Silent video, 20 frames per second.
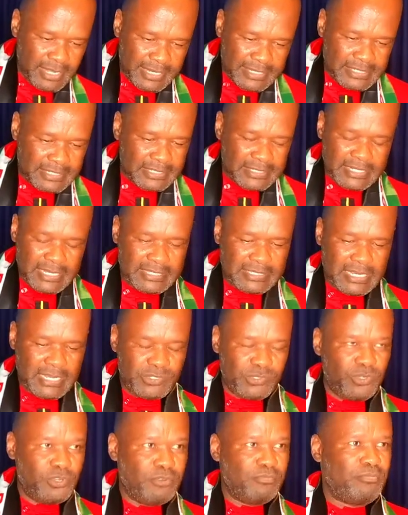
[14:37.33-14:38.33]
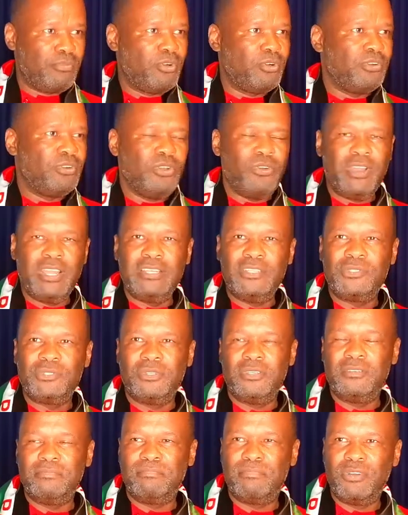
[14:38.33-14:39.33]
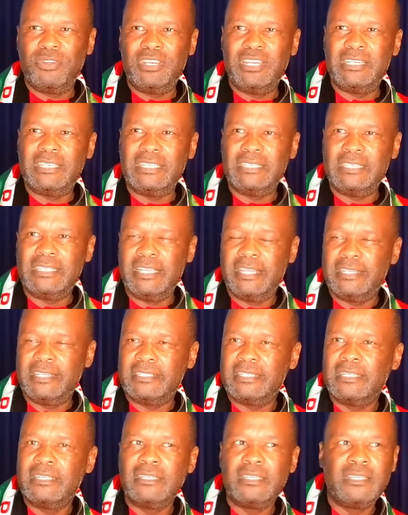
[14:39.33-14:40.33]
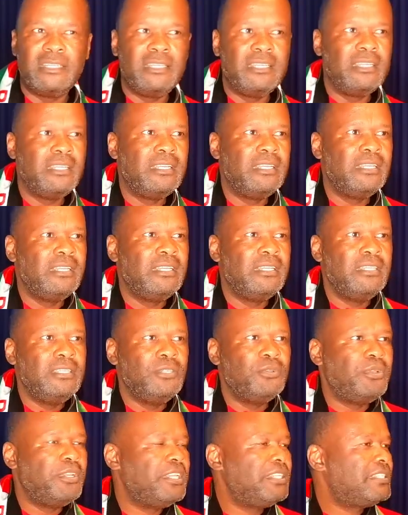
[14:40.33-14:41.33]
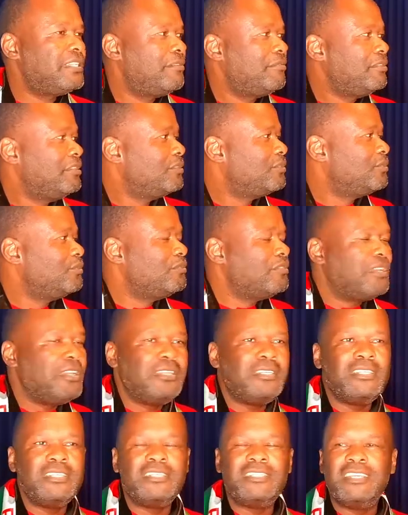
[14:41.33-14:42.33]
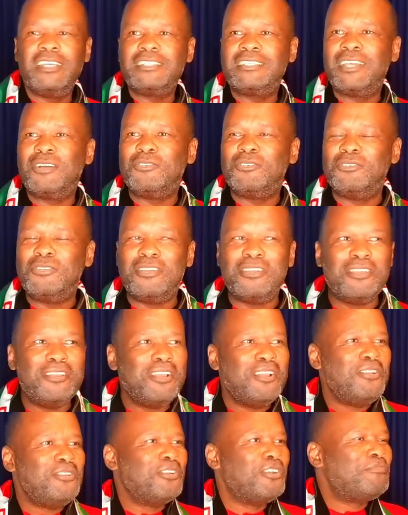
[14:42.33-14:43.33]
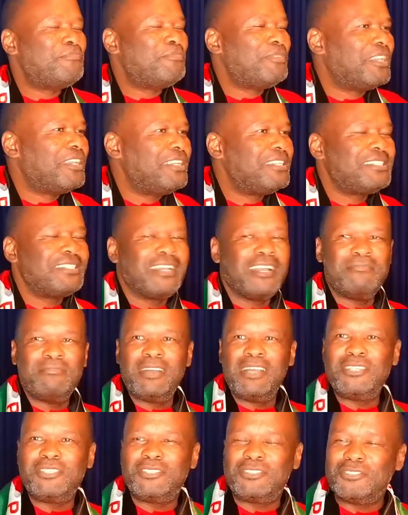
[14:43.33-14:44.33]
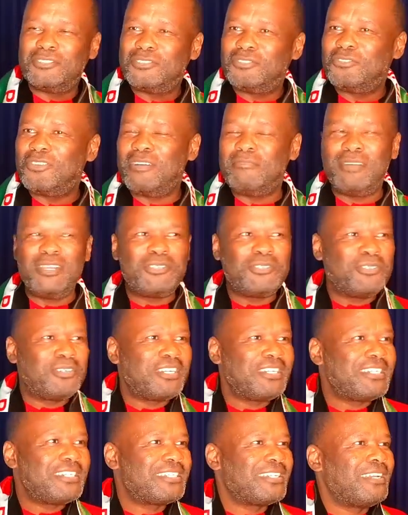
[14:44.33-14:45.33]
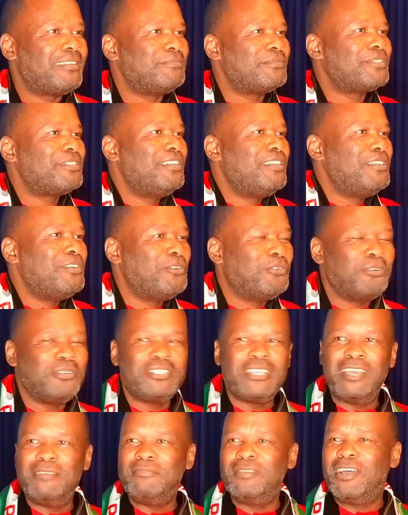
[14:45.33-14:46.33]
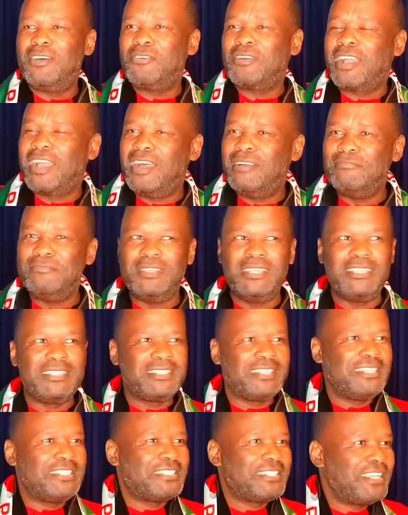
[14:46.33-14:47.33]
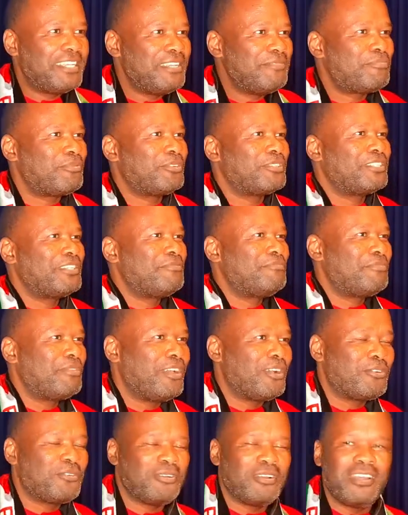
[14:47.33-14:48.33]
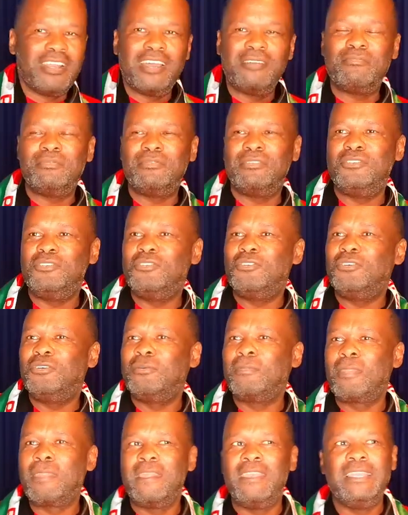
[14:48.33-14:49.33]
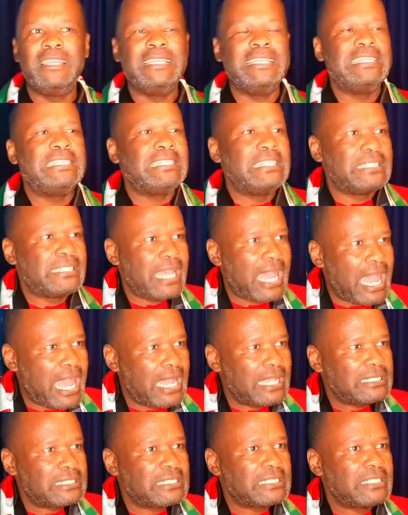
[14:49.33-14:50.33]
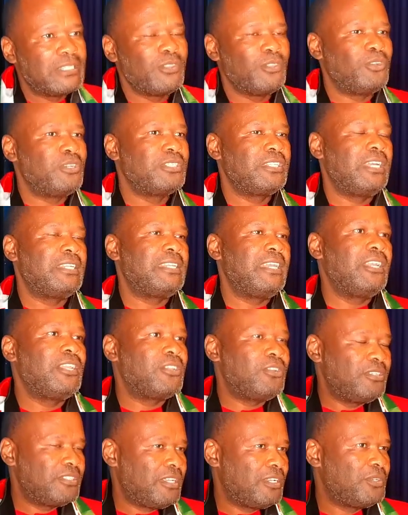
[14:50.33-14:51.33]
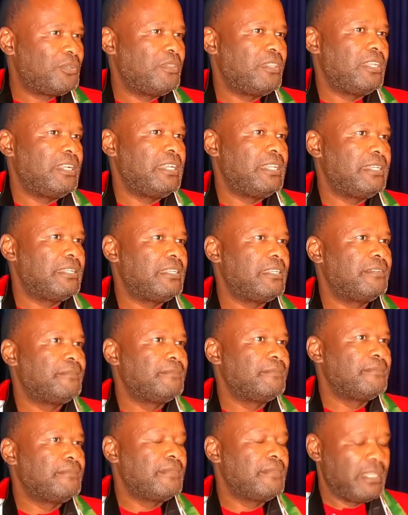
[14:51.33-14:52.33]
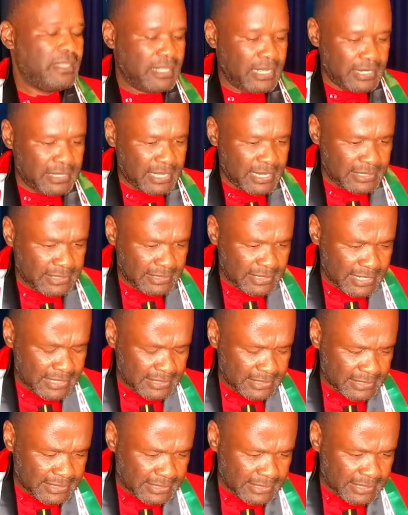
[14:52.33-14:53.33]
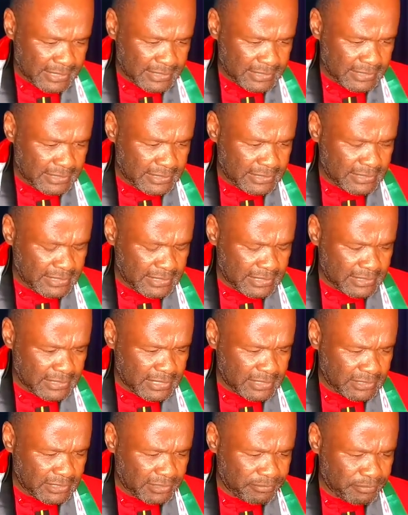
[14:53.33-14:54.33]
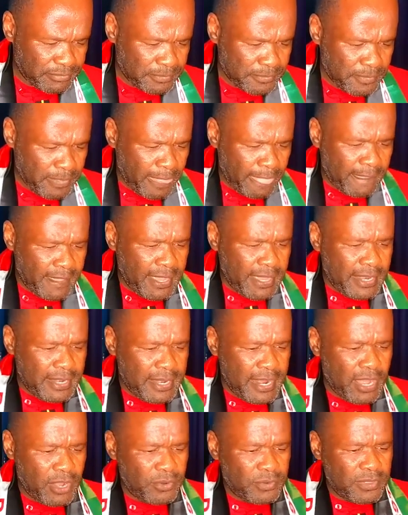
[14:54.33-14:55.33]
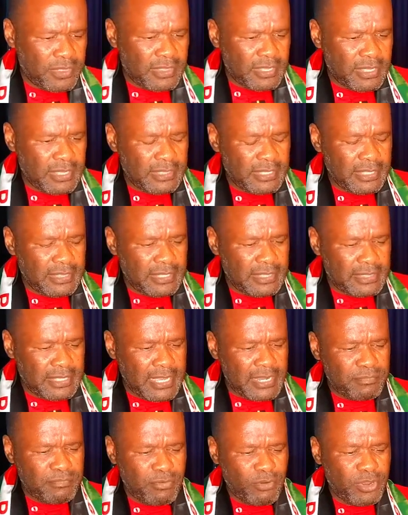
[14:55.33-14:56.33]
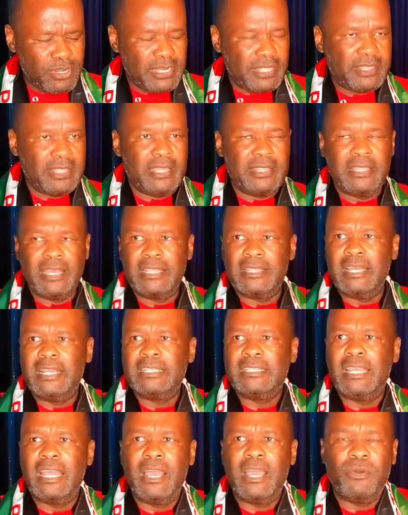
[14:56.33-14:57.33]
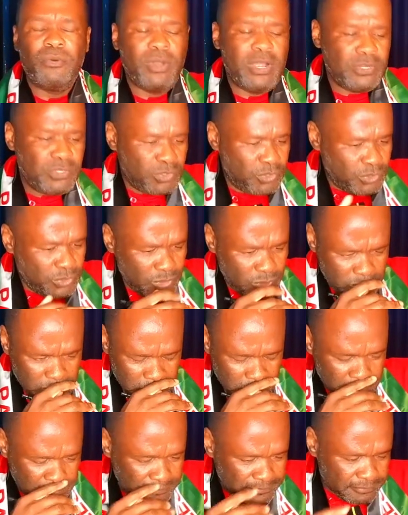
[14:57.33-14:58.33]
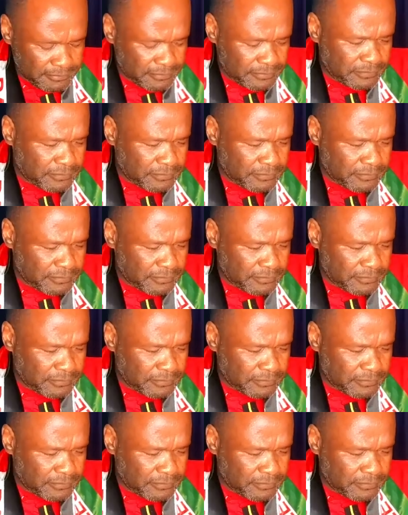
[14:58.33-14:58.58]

a dictator is not born. No one is born a dictator. A dictator will not be hitting a majority drums. What I'm now coming, sensei prosembuya konapo. No, it is us, those that are closer to the lead, that create dictatorship. Now, the third point that I want to talk to